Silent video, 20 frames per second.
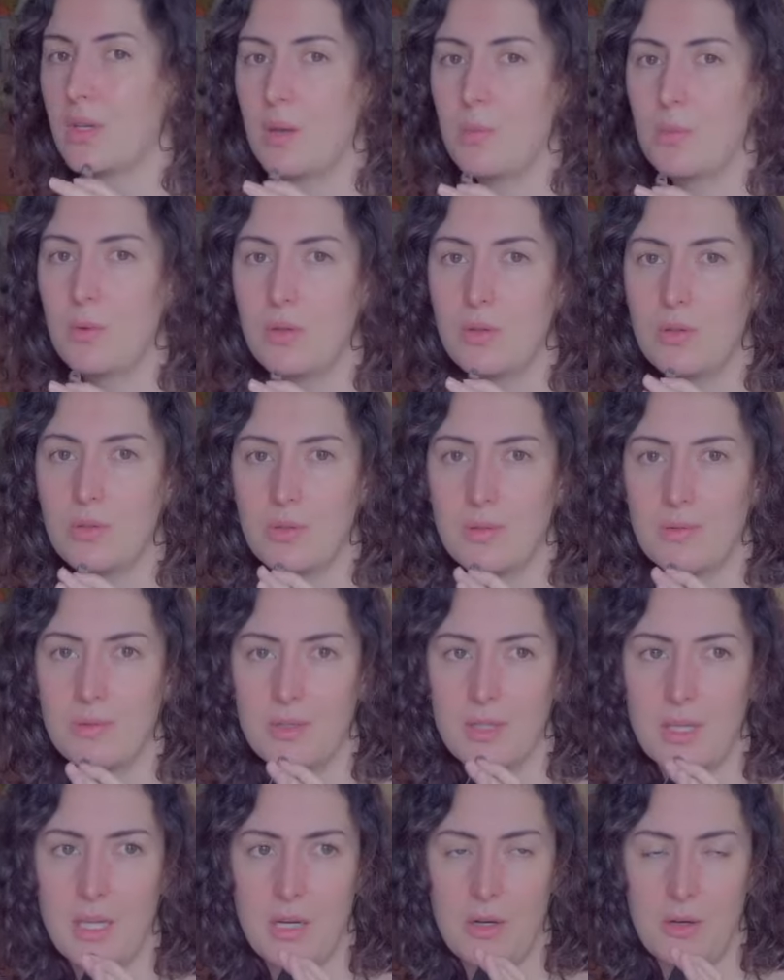I'm gonna
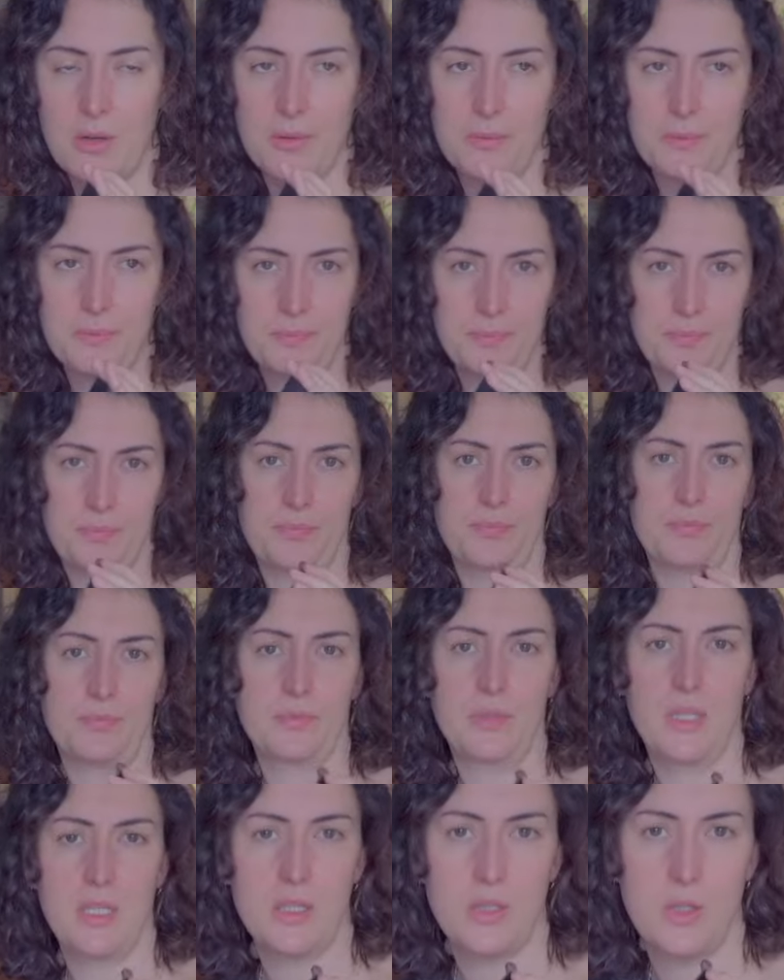get her.
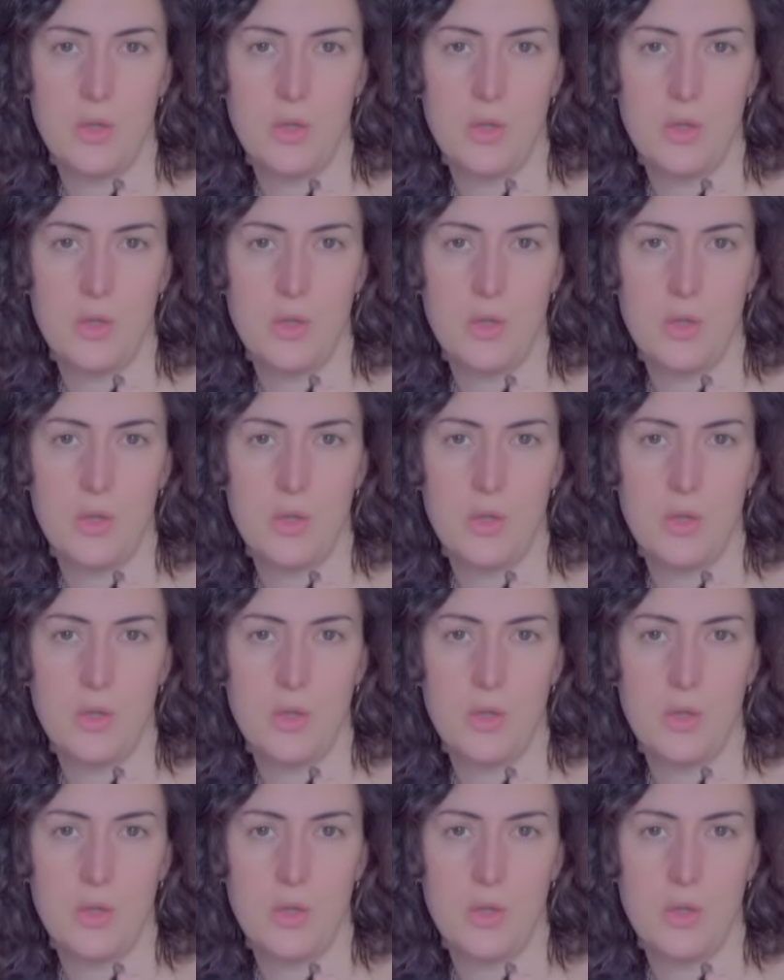Let's